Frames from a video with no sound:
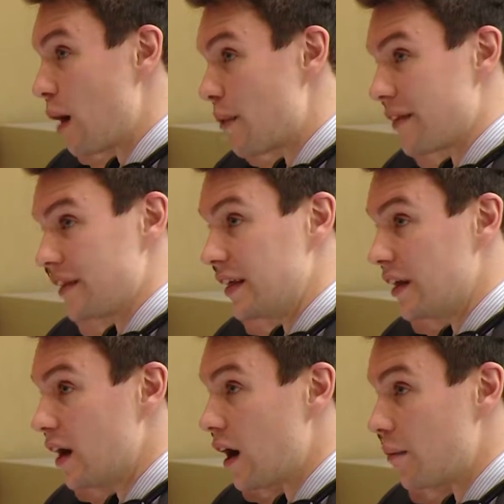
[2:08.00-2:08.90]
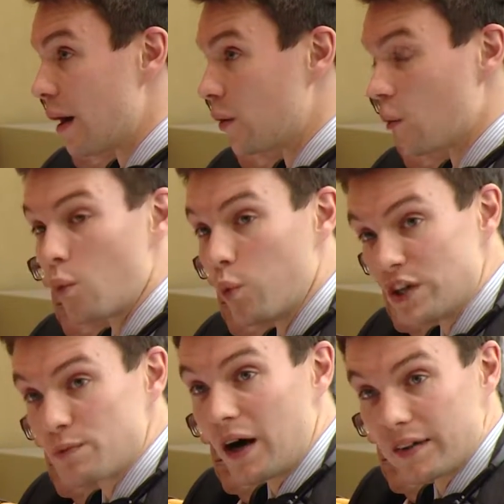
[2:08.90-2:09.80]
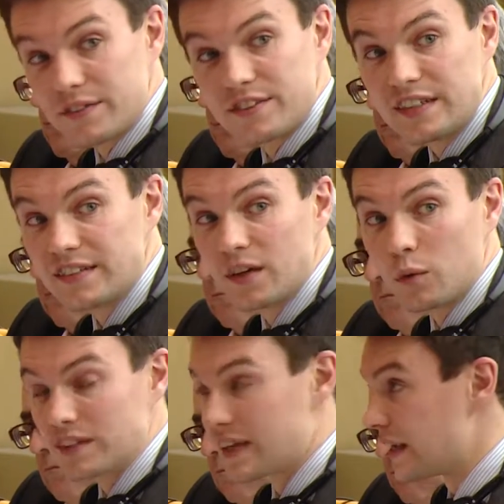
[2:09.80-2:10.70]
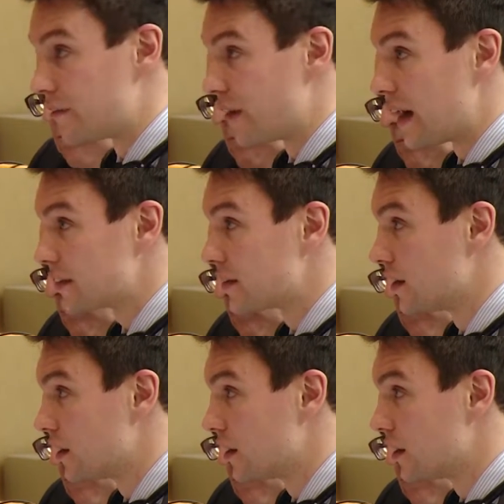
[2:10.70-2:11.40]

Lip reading: about which parts of CETA will take effect